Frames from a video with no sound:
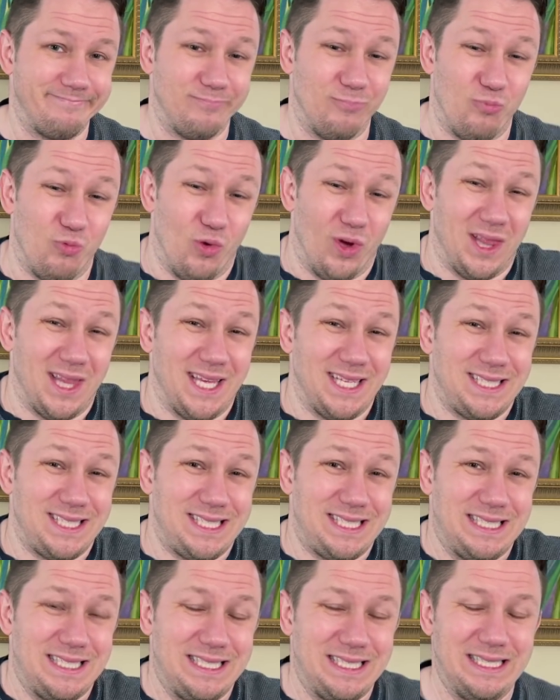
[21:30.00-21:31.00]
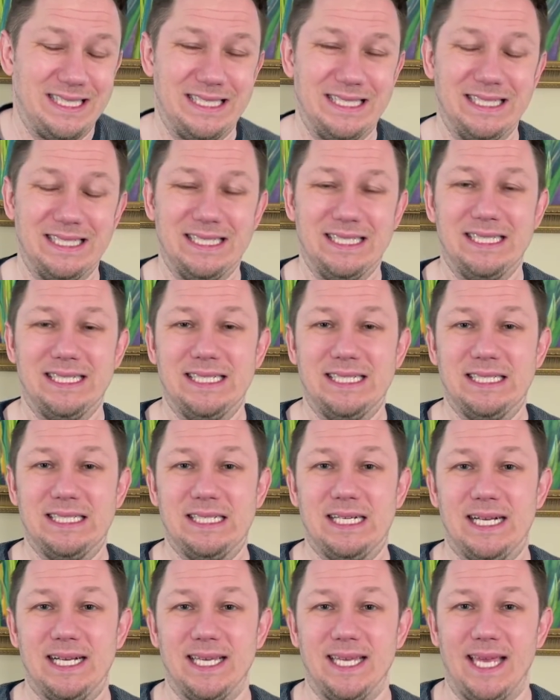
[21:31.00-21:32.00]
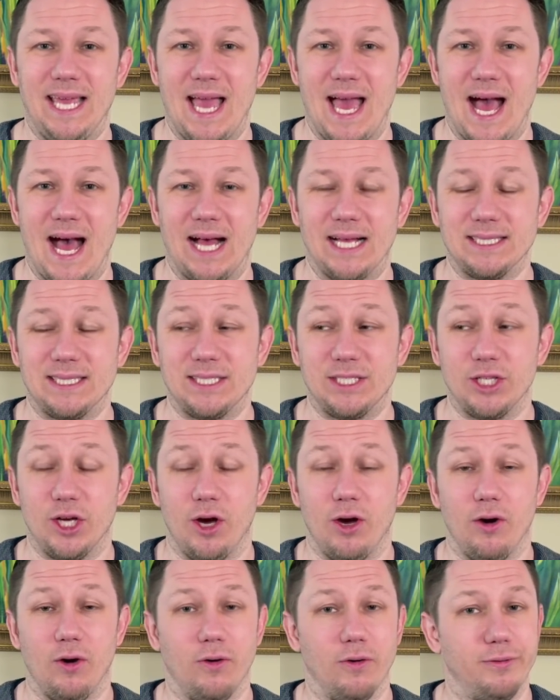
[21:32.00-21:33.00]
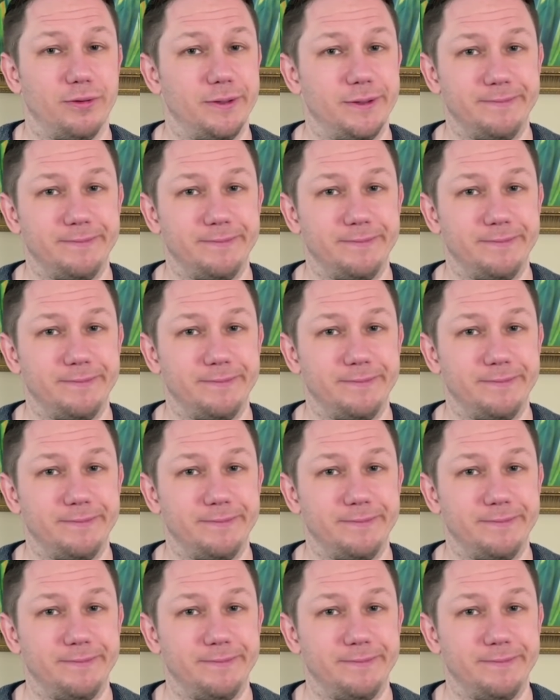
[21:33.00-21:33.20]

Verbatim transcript: will it? Yeah, so